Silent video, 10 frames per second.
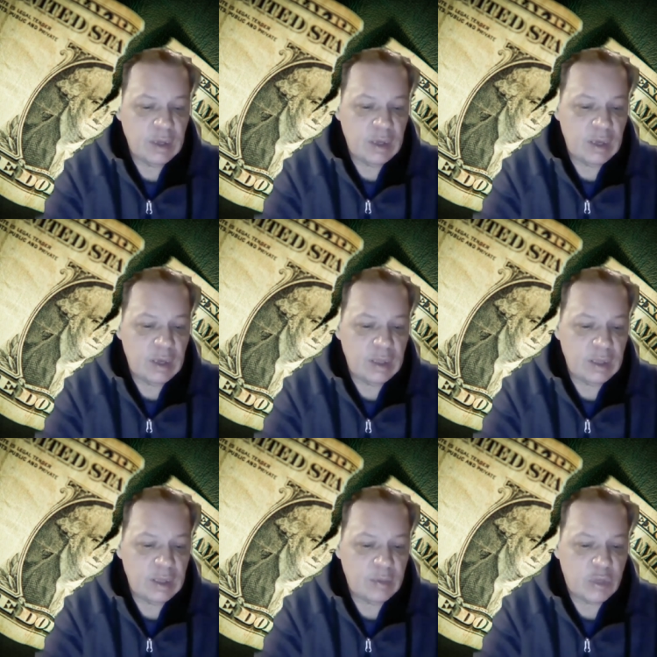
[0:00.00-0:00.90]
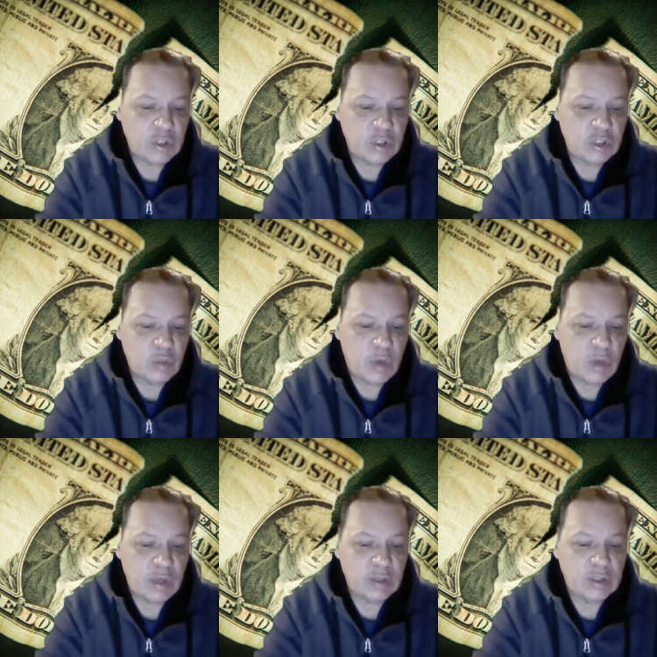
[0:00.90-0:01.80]
And President Joe
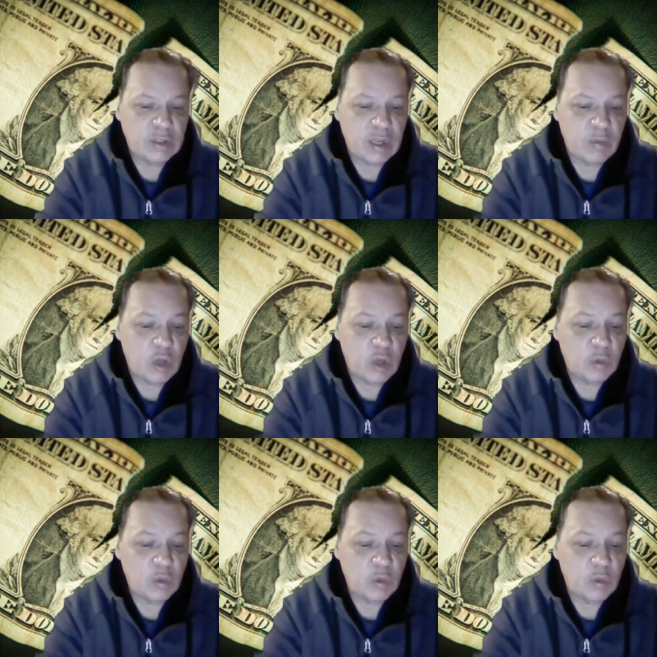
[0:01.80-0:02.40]
Biden signed multiple